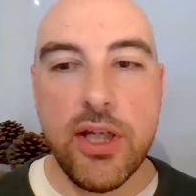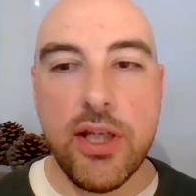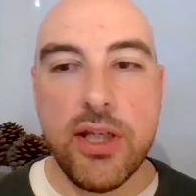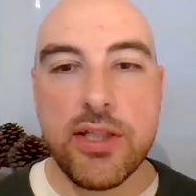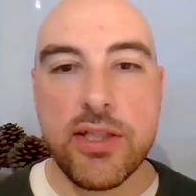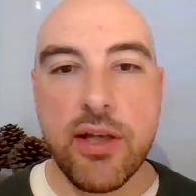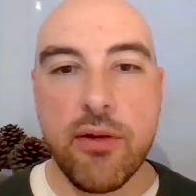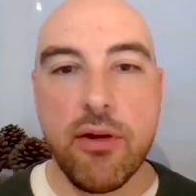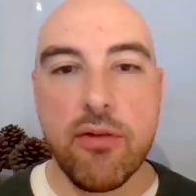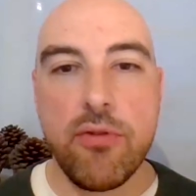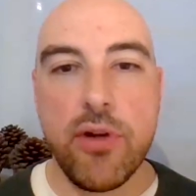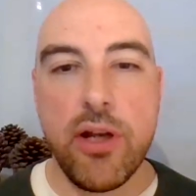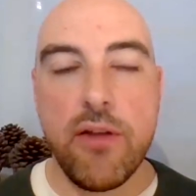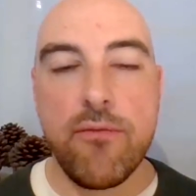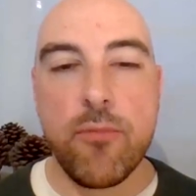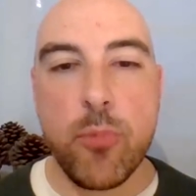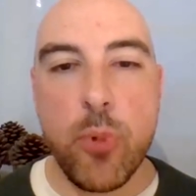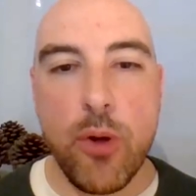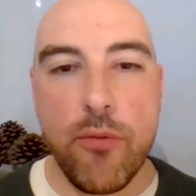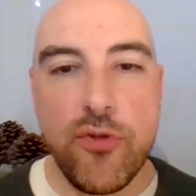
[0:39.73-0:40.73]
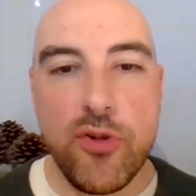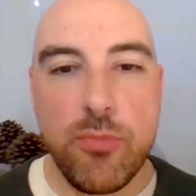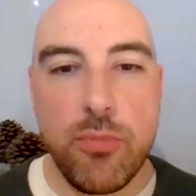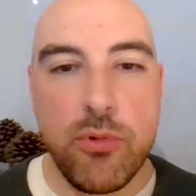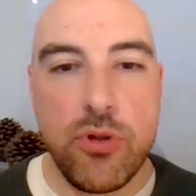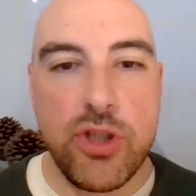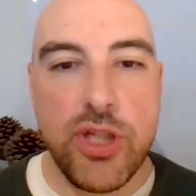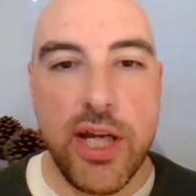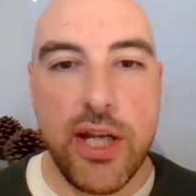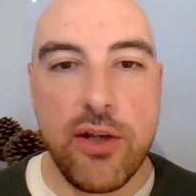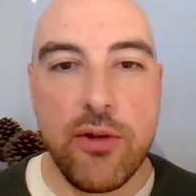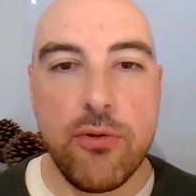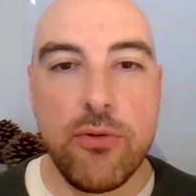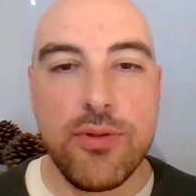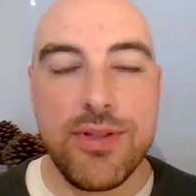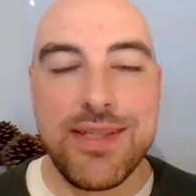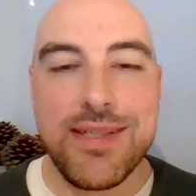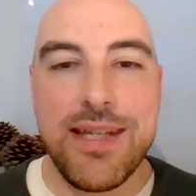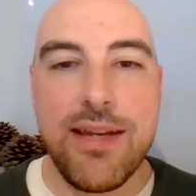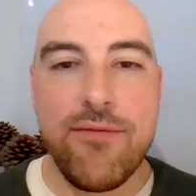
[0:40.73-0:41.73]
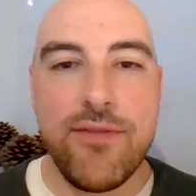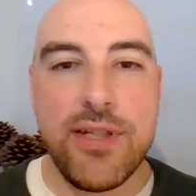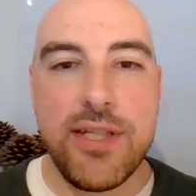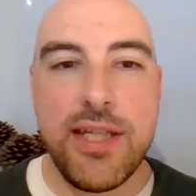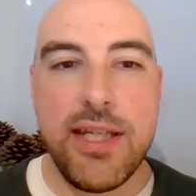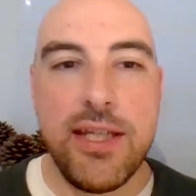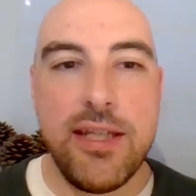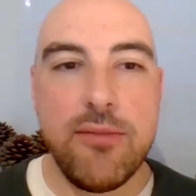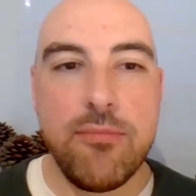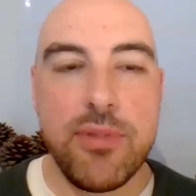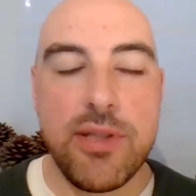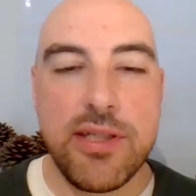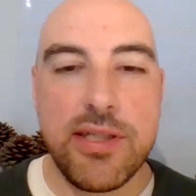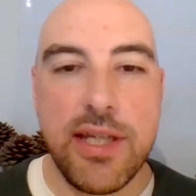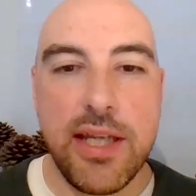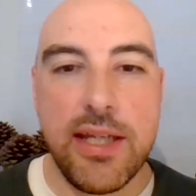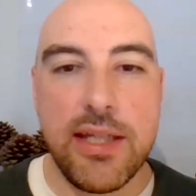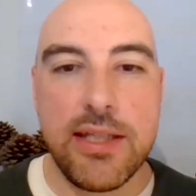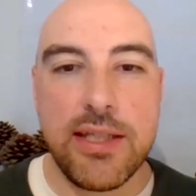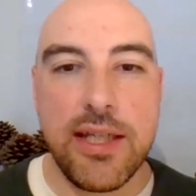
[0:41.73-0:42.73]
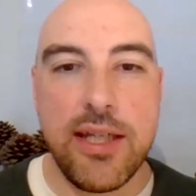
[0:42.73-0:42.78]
So I run a profitable channel, 17%